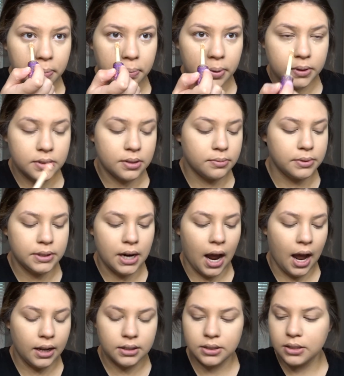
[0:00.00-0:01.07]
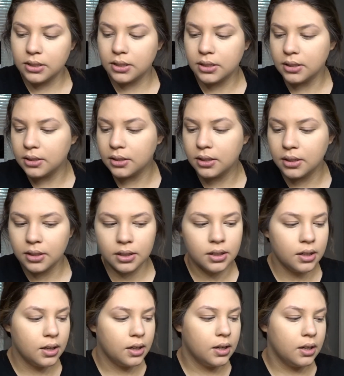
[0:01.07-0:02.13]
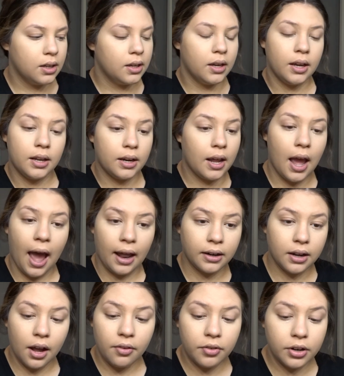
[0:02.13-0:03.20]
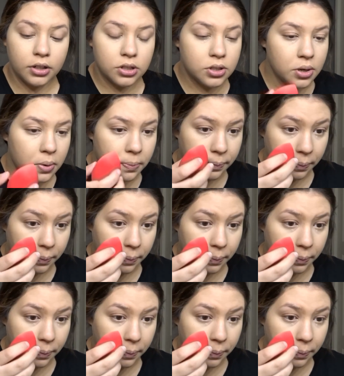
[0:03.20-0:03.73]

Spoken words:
put some dots and add coverage.